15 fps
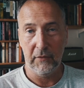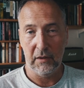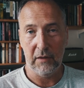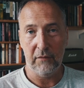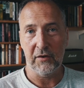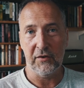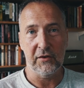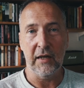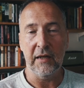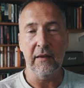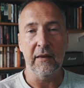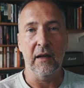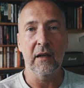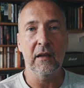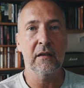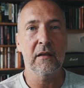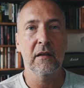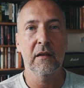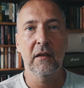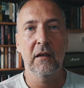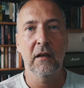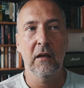You have to say that.
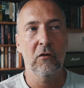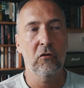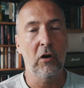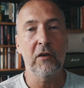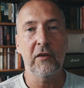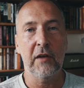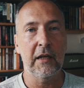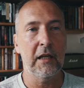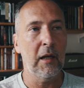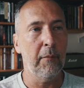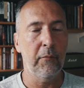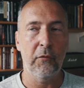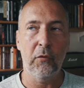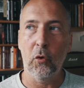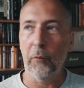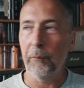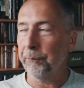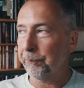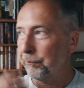Try standing up for